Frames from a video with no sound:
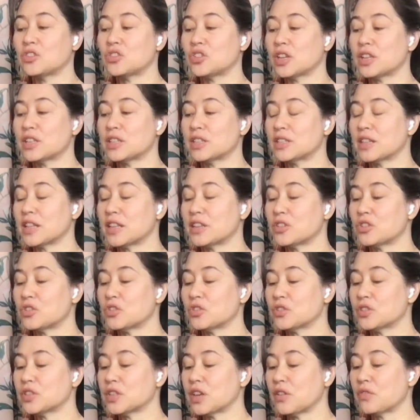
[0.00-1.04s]
just let
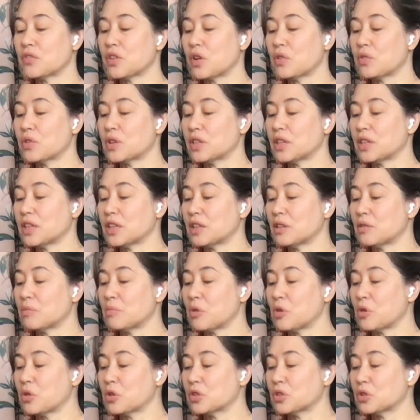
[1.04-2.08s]
yourself go a little
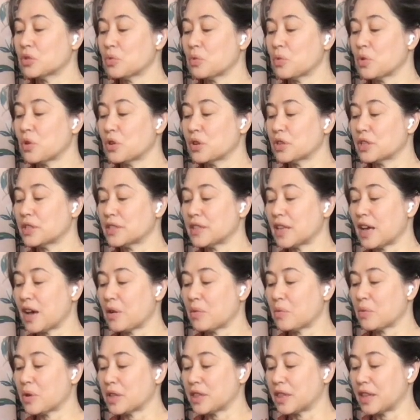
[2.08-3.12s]
more towards
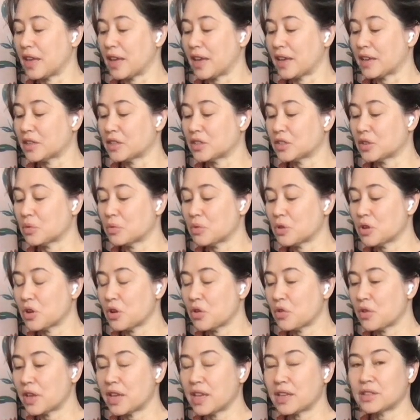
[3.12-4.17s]
that one leg. So we're
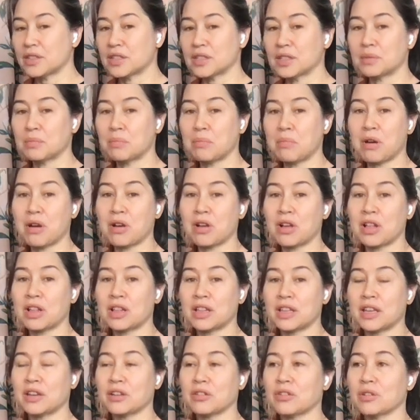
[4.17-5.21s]
going in
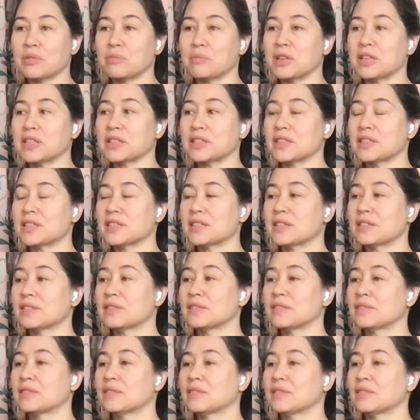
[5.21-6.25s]
small increments,
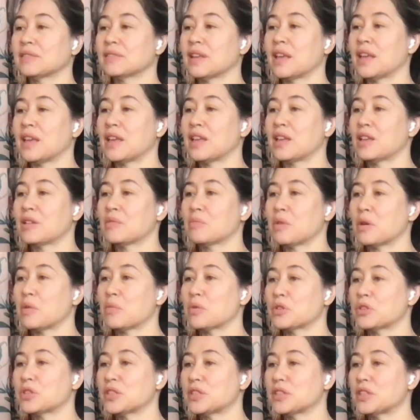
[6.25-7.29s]
but
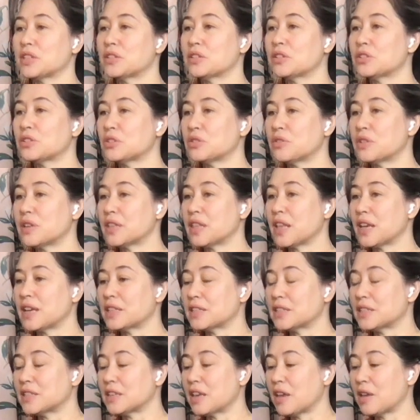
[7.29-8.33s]
we're still doing
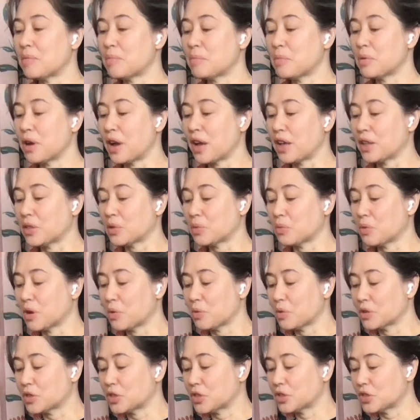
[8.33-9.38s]
that same breath where
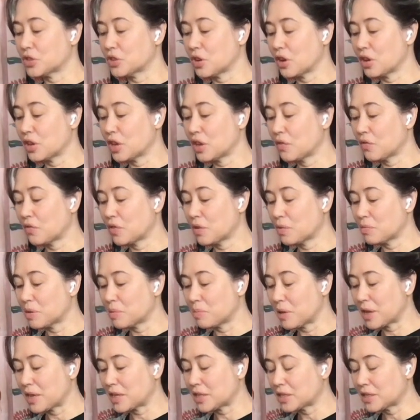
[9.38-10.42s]
we're starting from
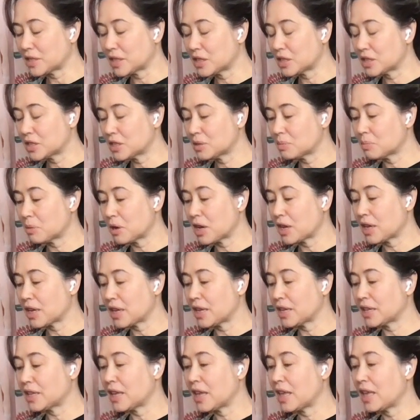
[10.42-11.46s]
the base of the
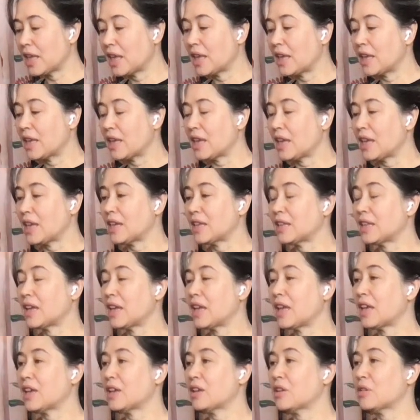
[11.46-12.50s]
spine.
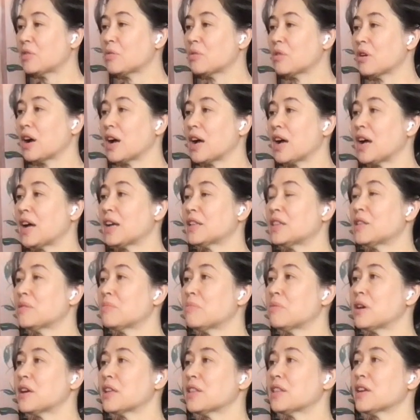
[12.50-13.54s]
Inhale, ride the
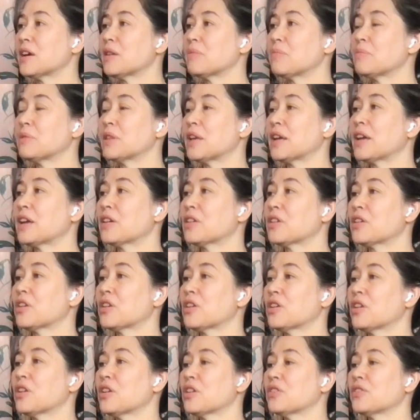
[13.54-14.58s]
breath up like a
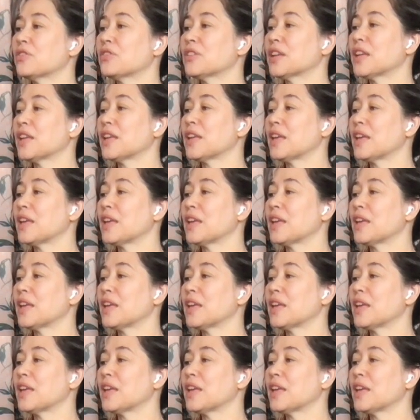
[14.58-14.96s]
curve.